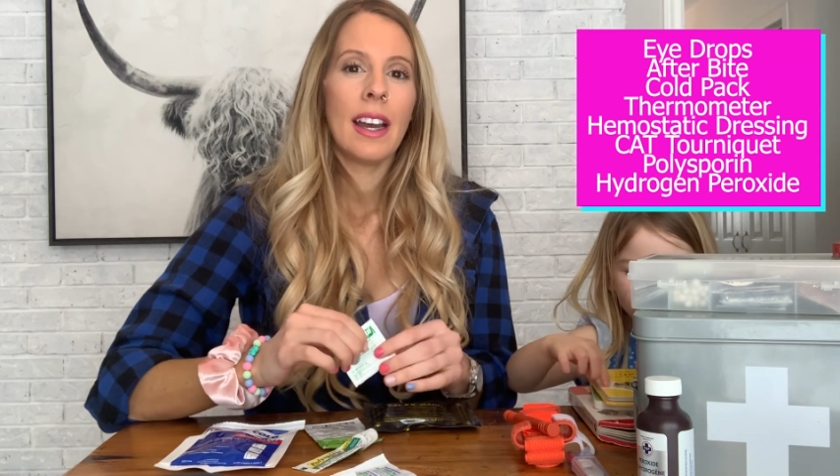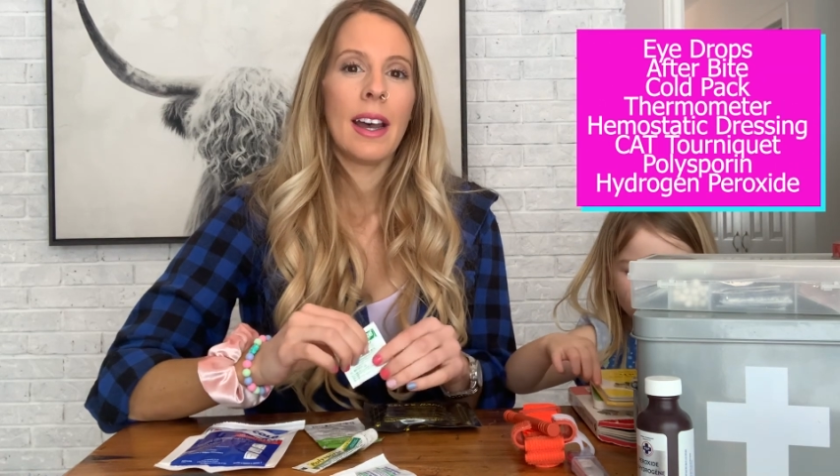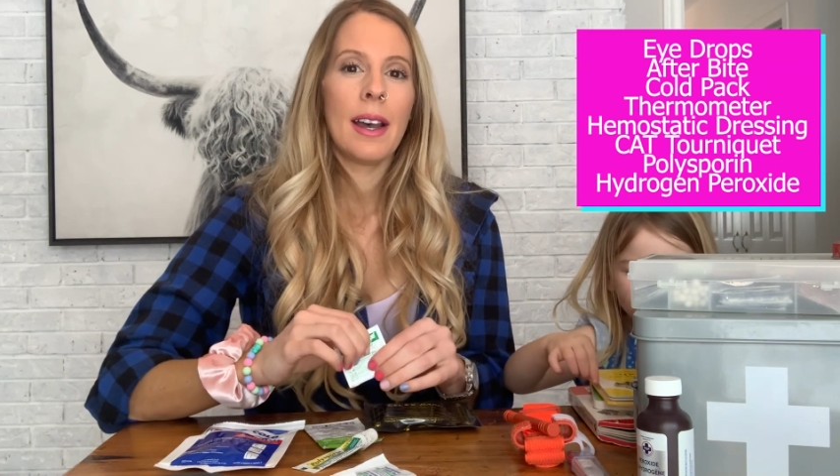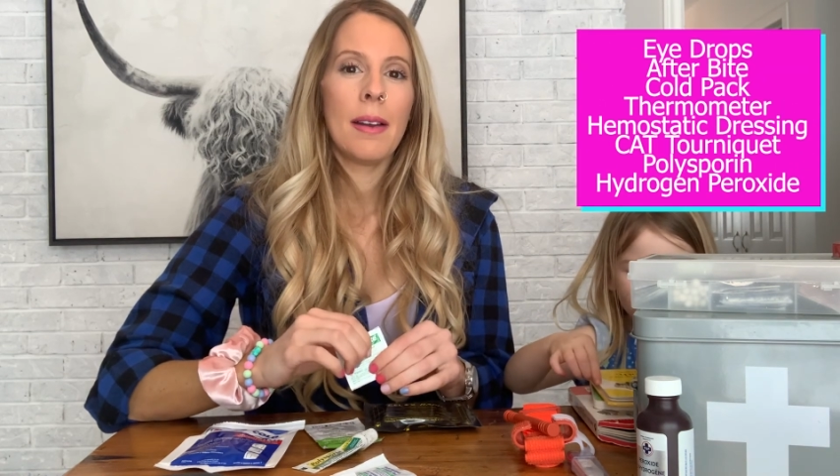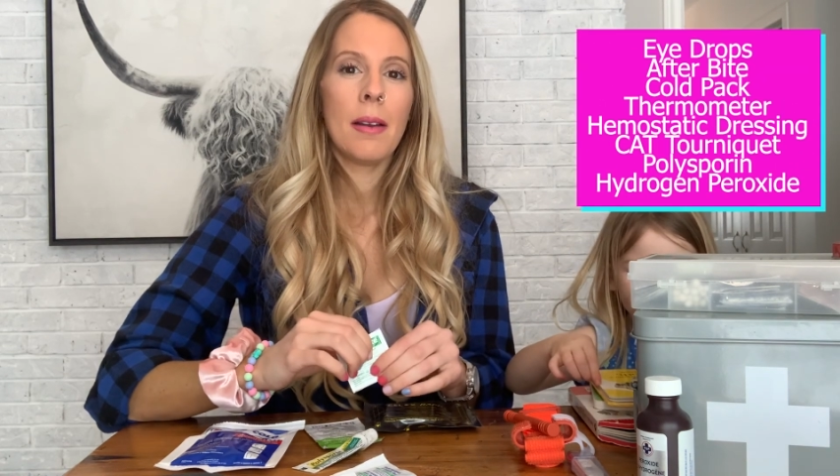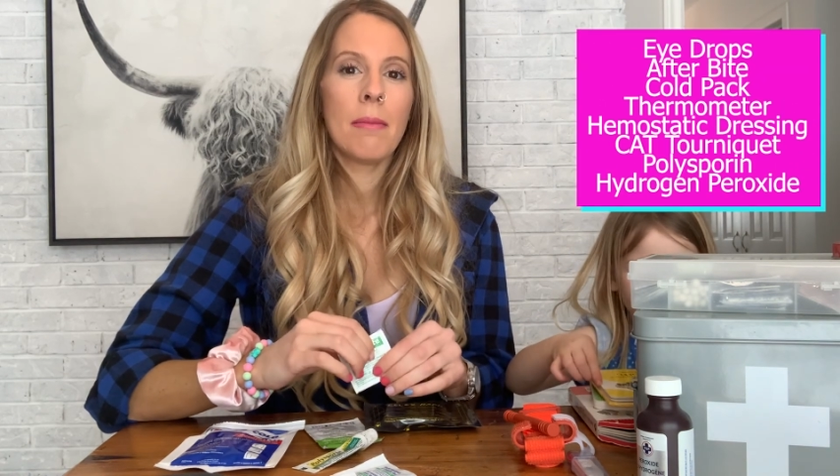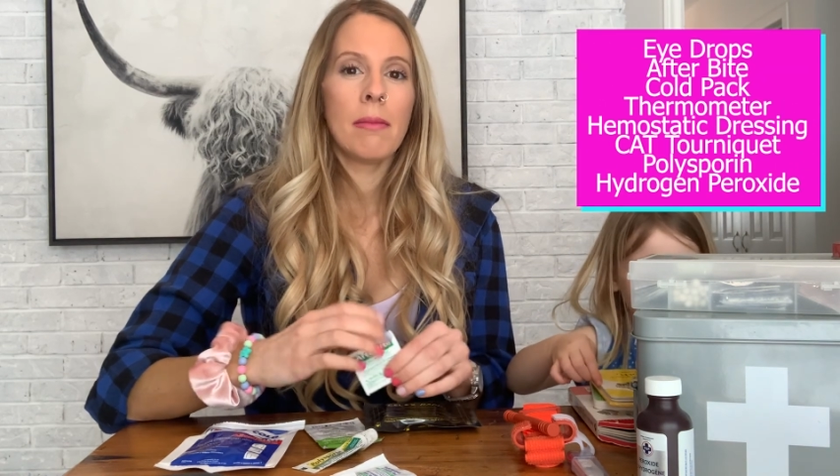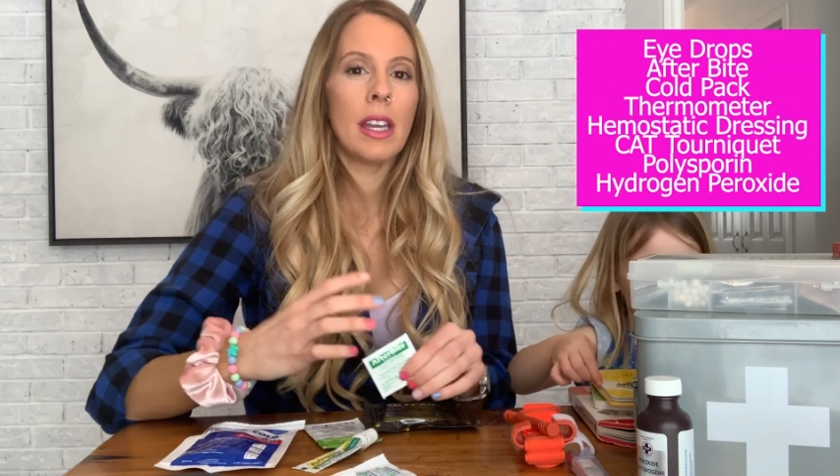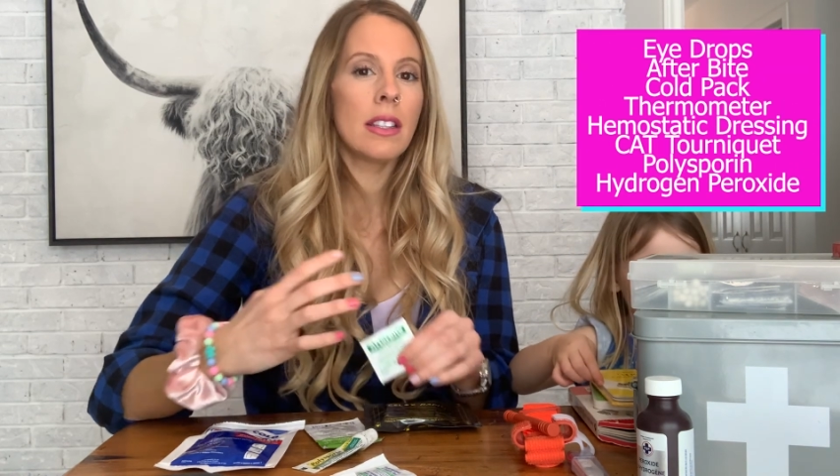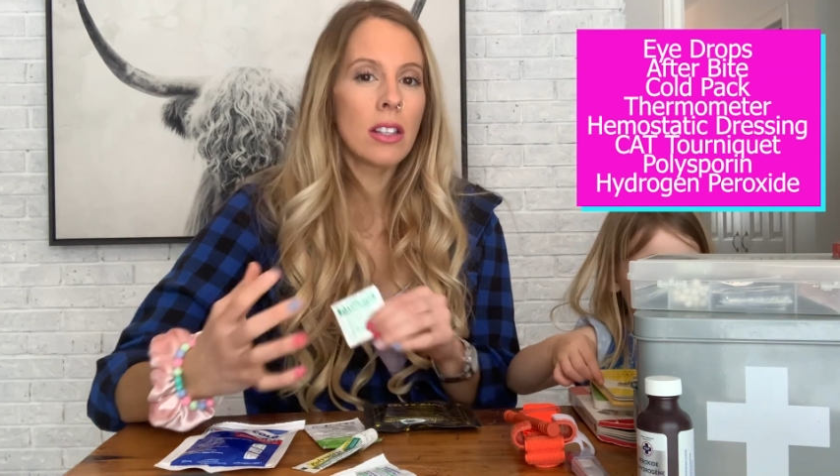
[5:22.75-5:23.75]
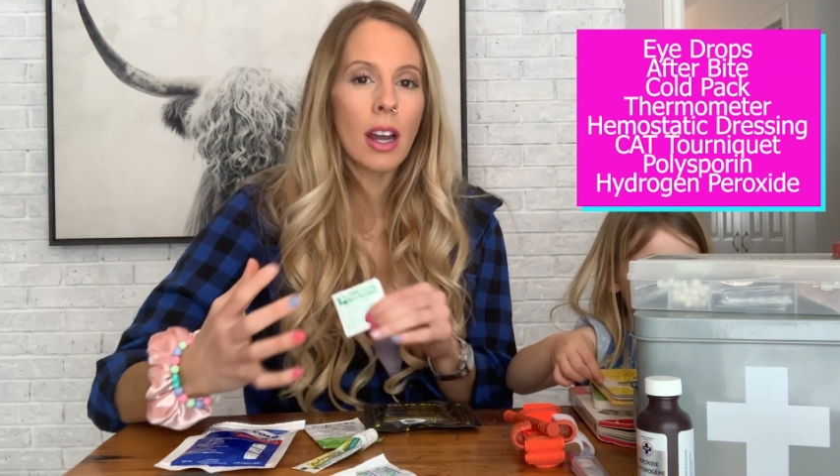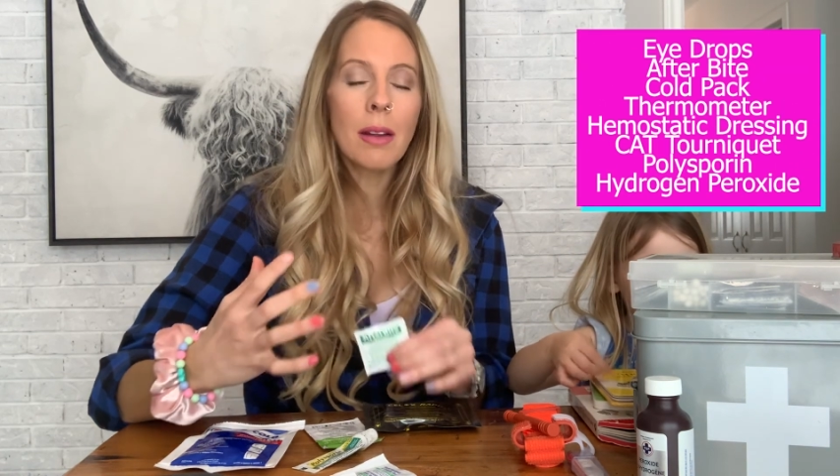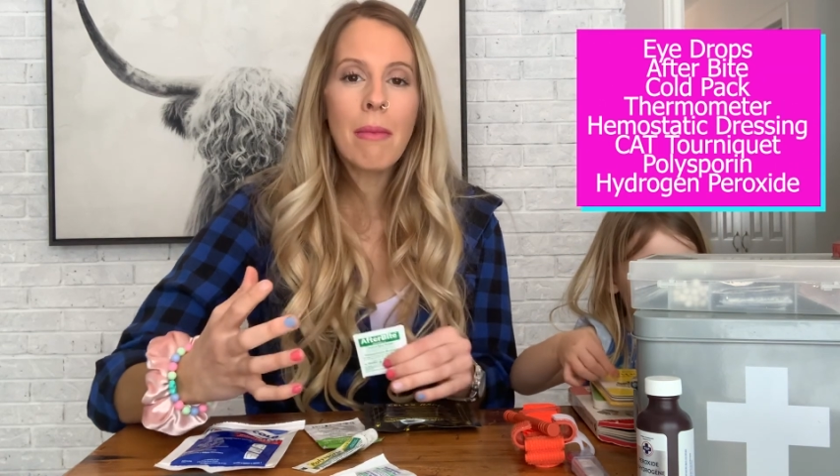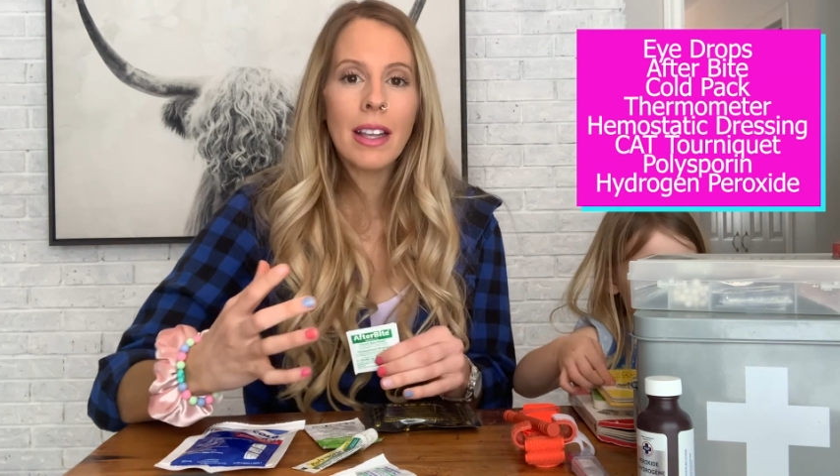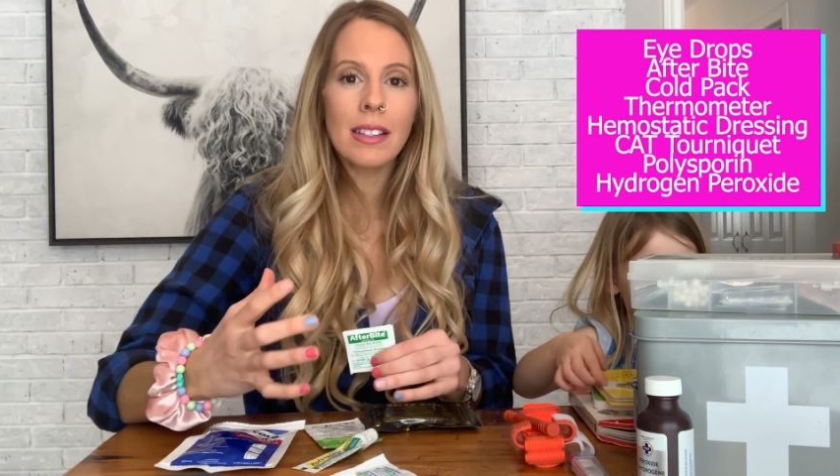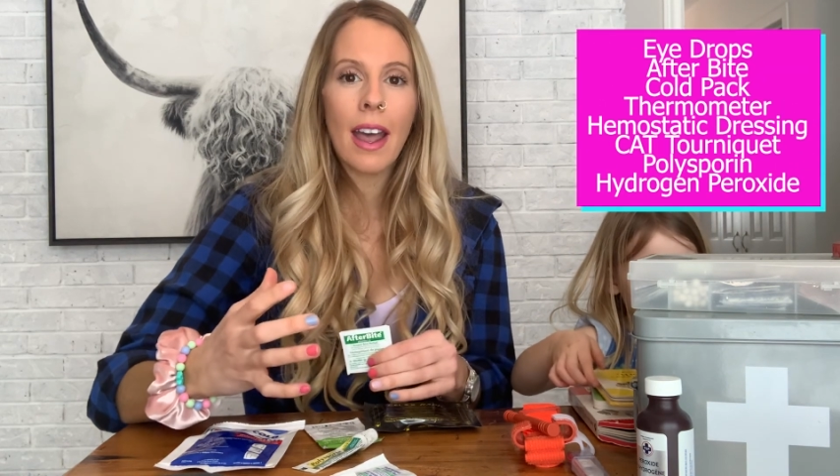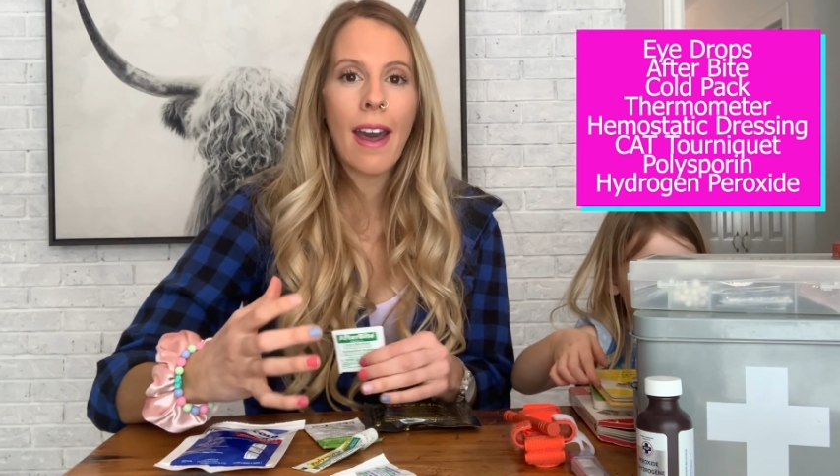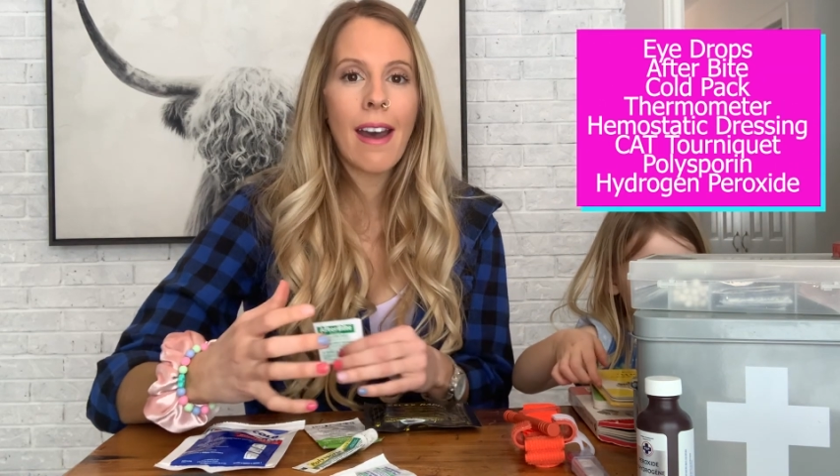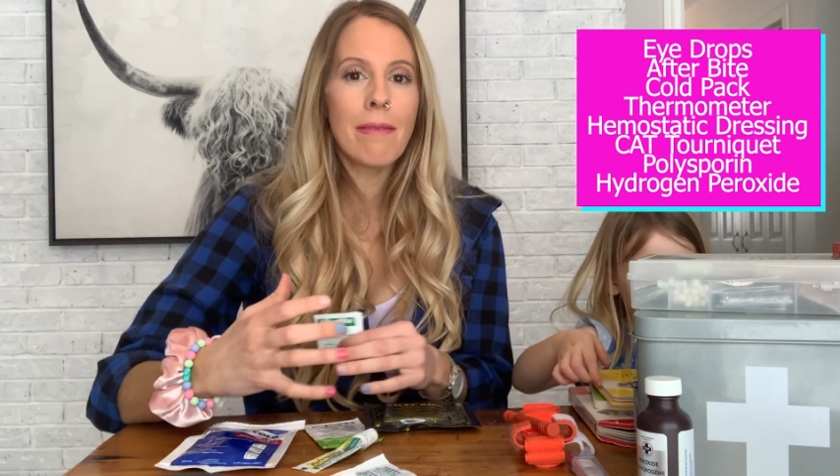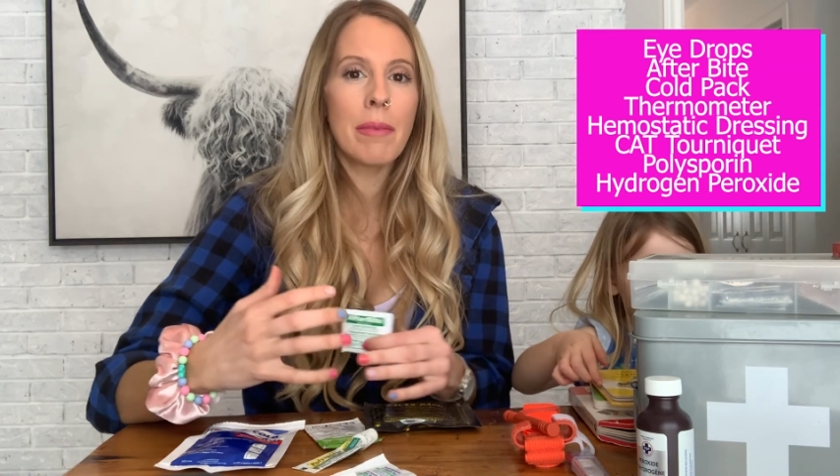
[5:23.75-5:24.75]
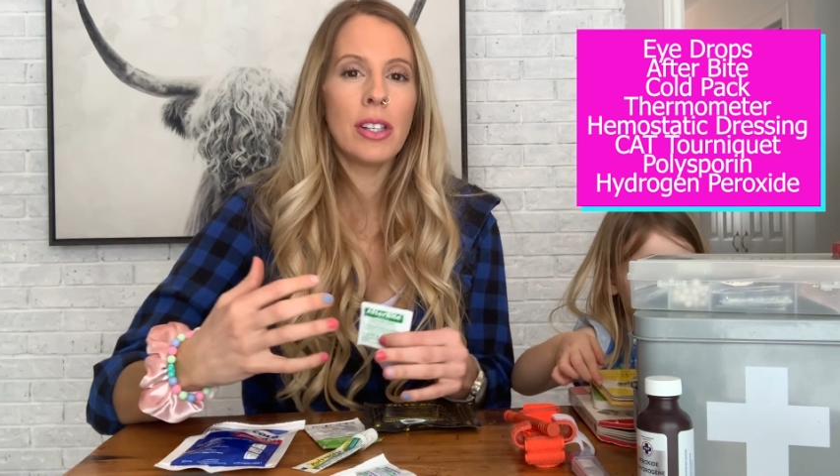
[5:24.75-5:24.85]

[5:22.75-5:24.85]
Um, it's not a must have,